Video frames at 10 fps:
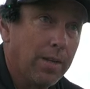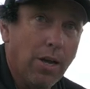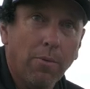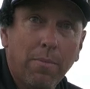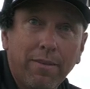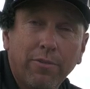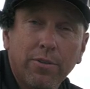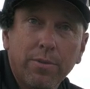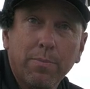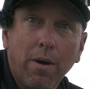help my
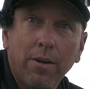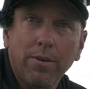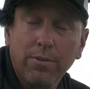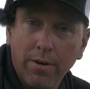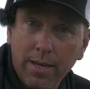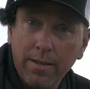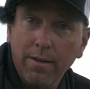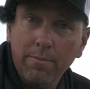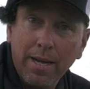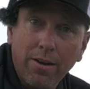first responders or any
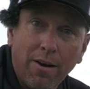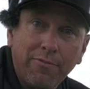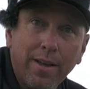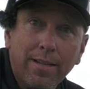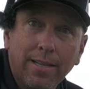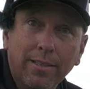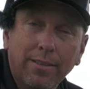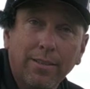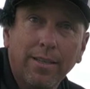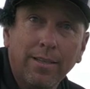of my golf fans out
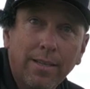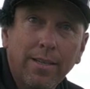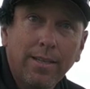there that,